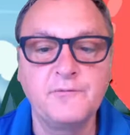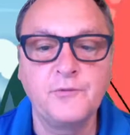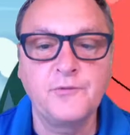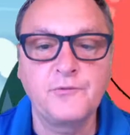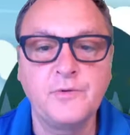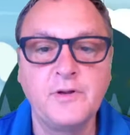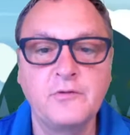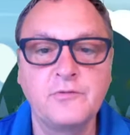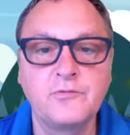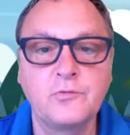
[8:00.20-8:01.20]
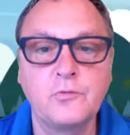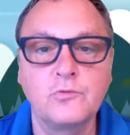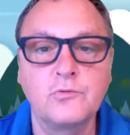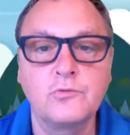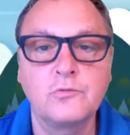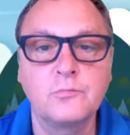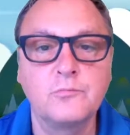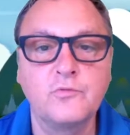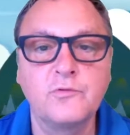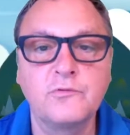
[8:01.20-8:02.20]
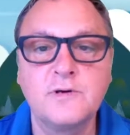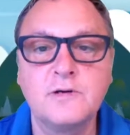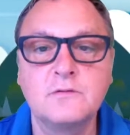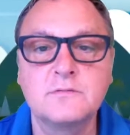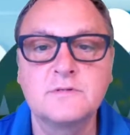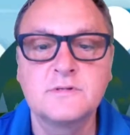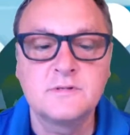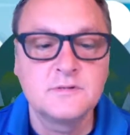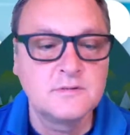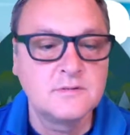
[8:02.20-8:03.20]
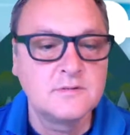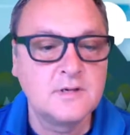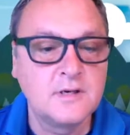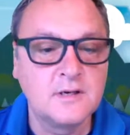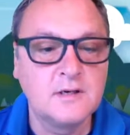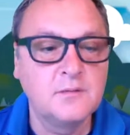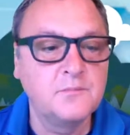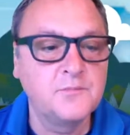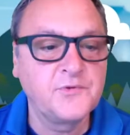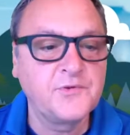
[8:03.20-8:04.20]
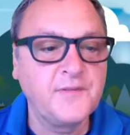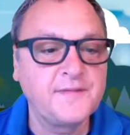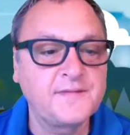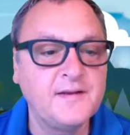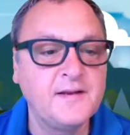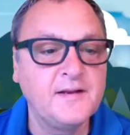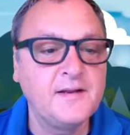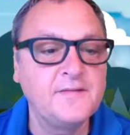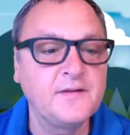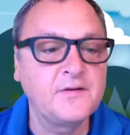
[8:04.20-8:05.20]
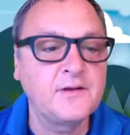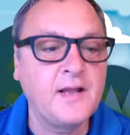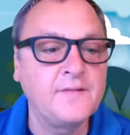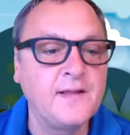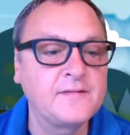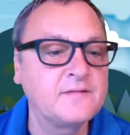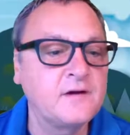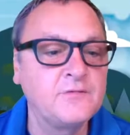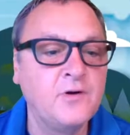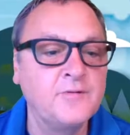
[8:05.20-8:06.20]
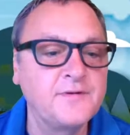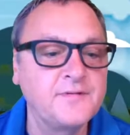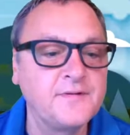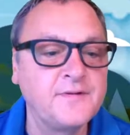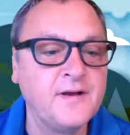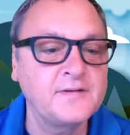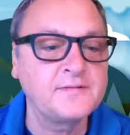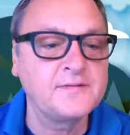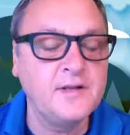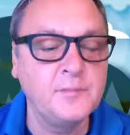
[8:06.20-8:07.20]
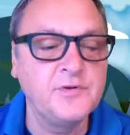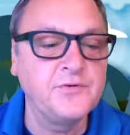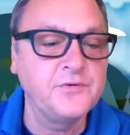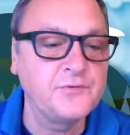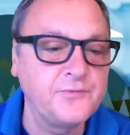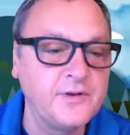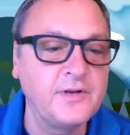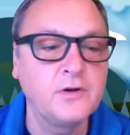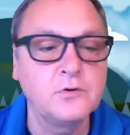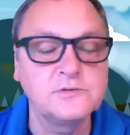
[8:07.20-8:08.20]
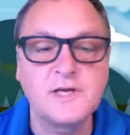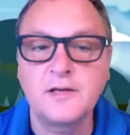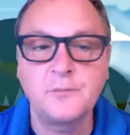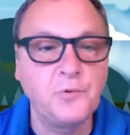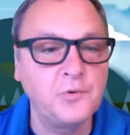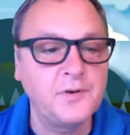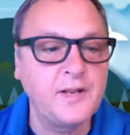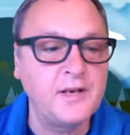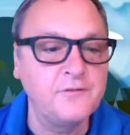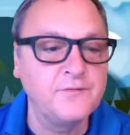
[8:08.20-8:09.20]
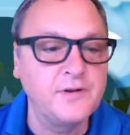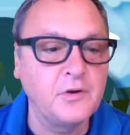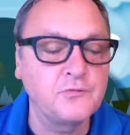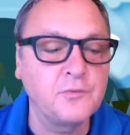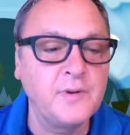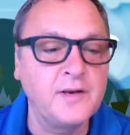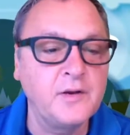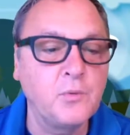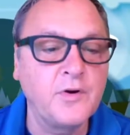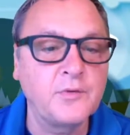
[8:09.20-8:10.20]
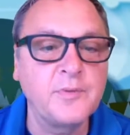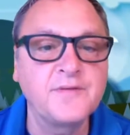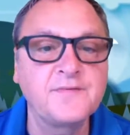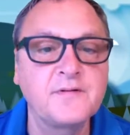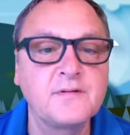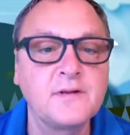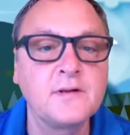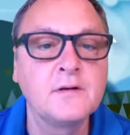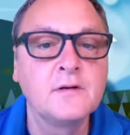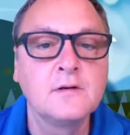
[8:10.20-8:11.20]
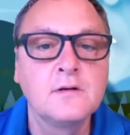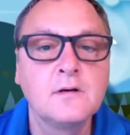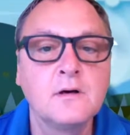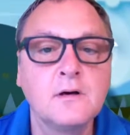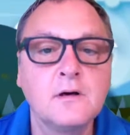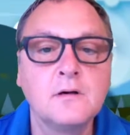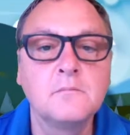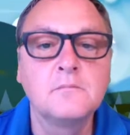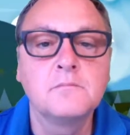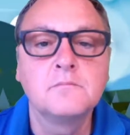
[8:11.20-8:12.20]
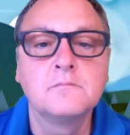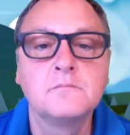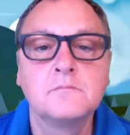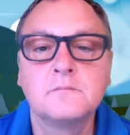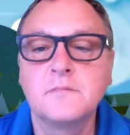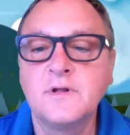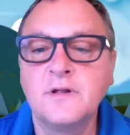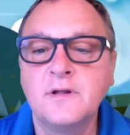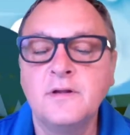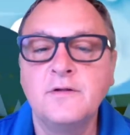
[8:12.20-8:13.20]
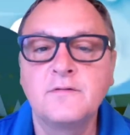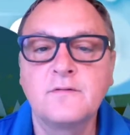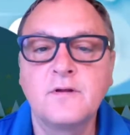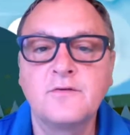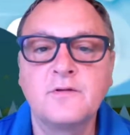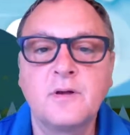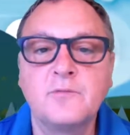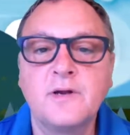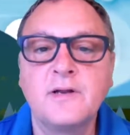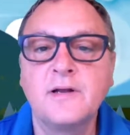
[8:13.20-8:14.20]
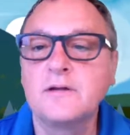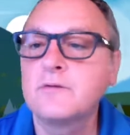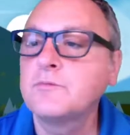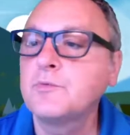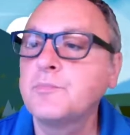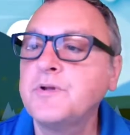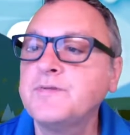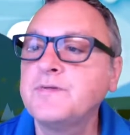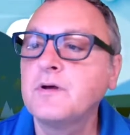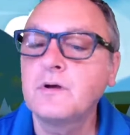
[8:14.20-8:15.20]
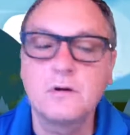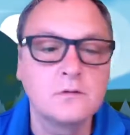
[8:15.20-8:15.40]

full screen or its shoulder or move it around. So that's kind of neat that you can add that stuff. Obviously text, images, videos. I can pull in any video from anywhere basically. It is lunchtime, right? I can do pizza